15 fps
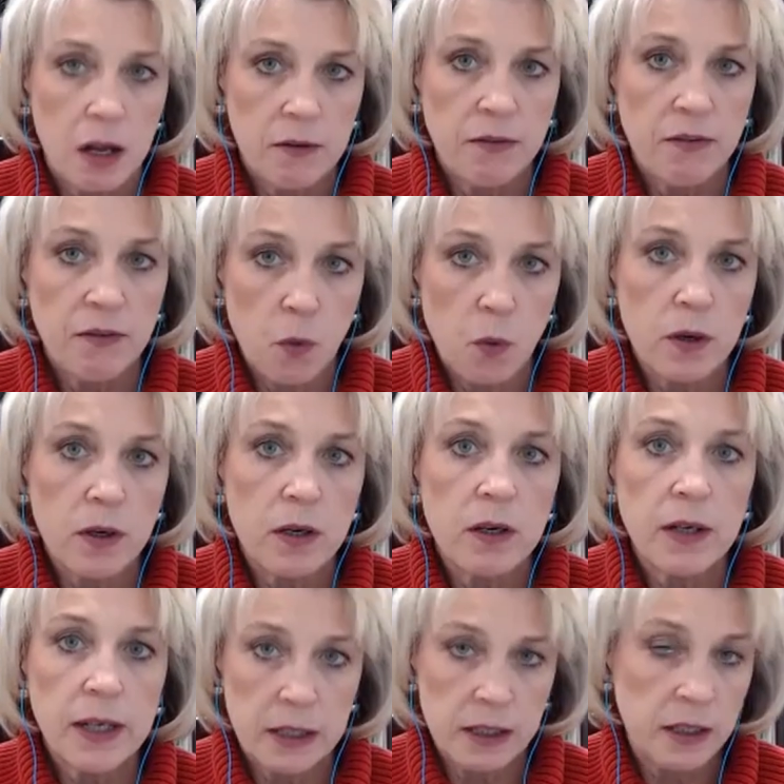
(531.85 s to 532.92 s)
for
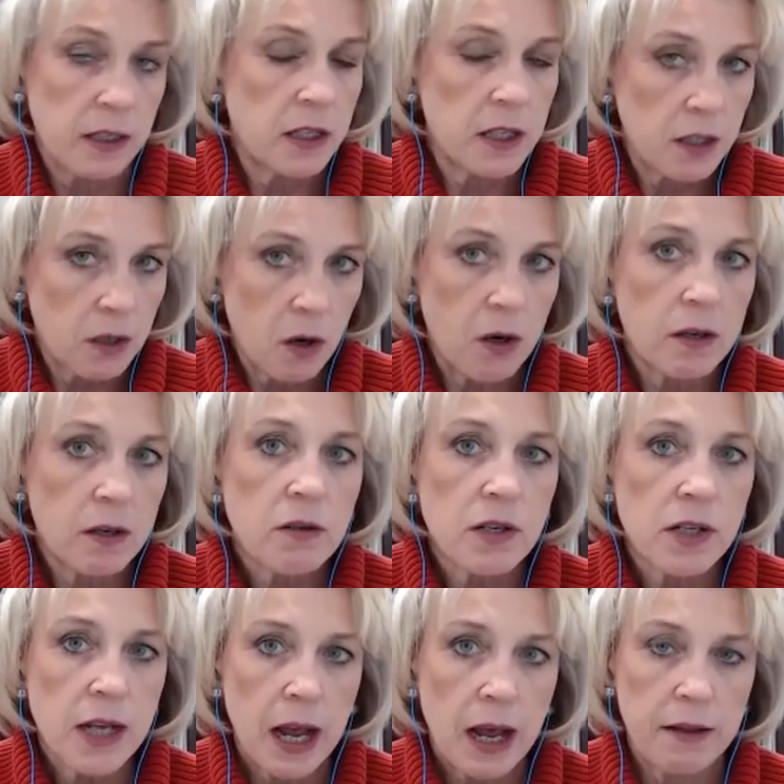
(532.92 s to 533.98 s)
NDTRs
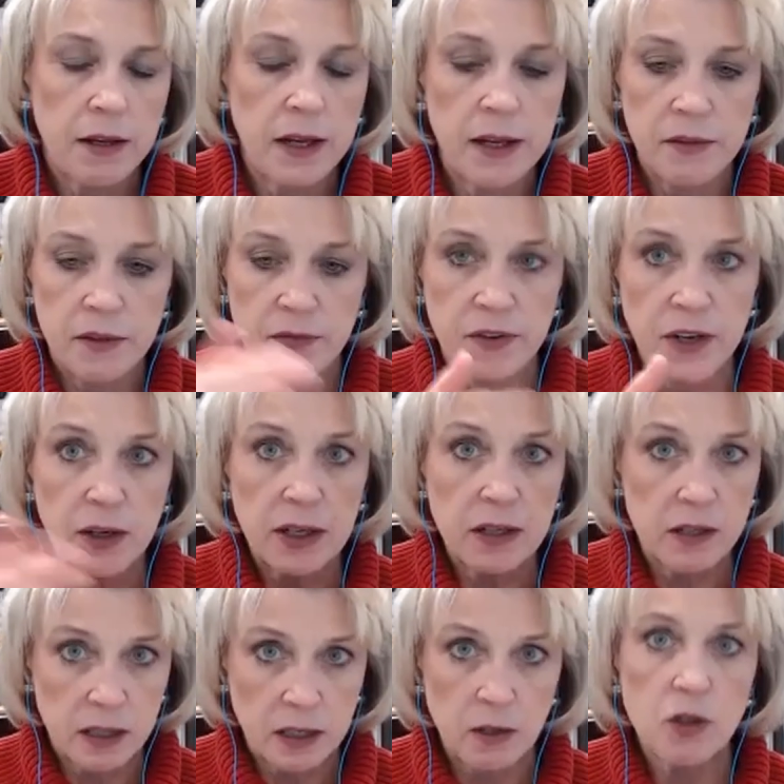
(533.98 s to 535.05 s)
in the
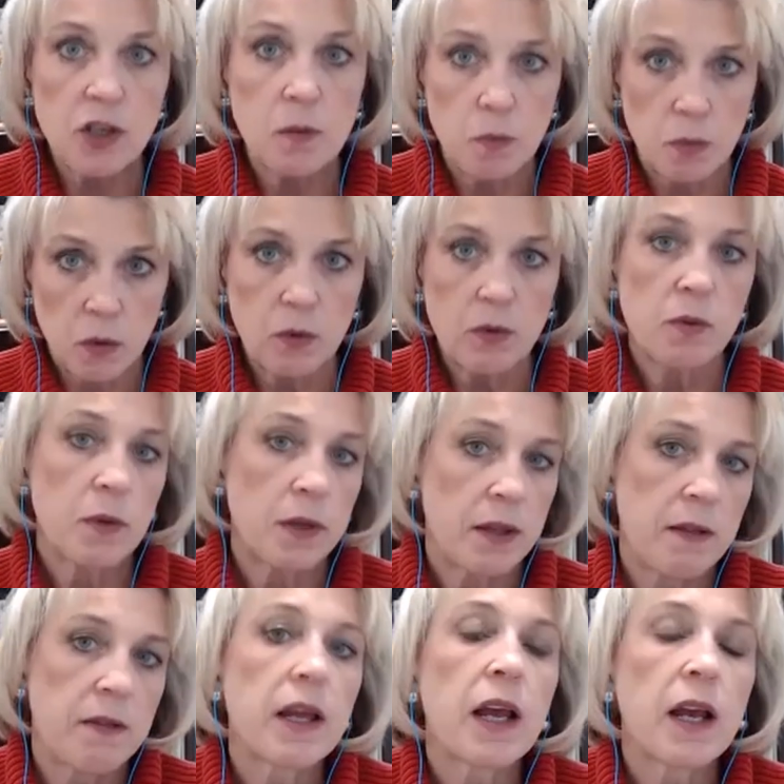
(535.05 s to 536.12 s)
various leadership roles
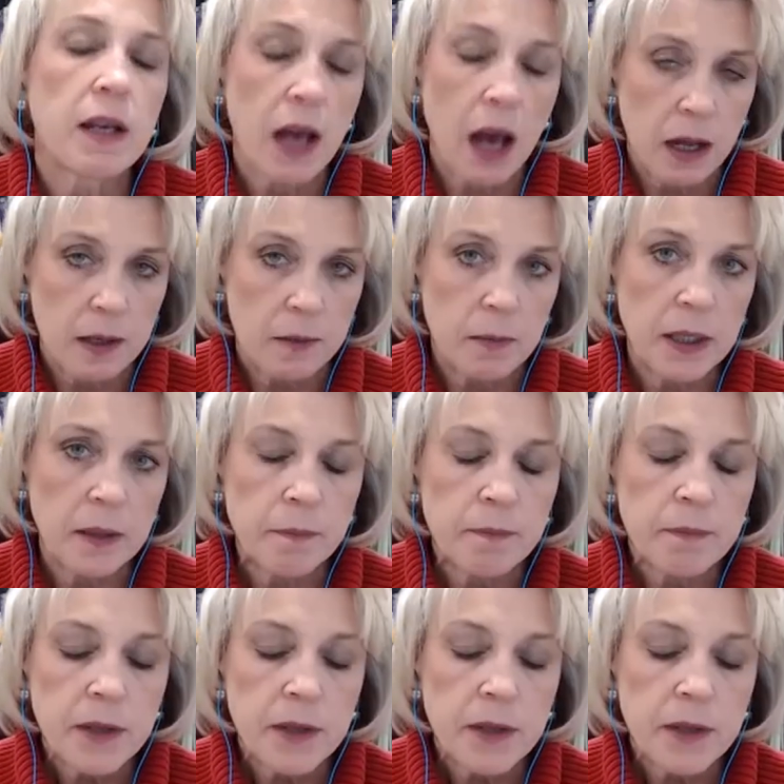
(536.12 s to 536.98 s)
within the Academy.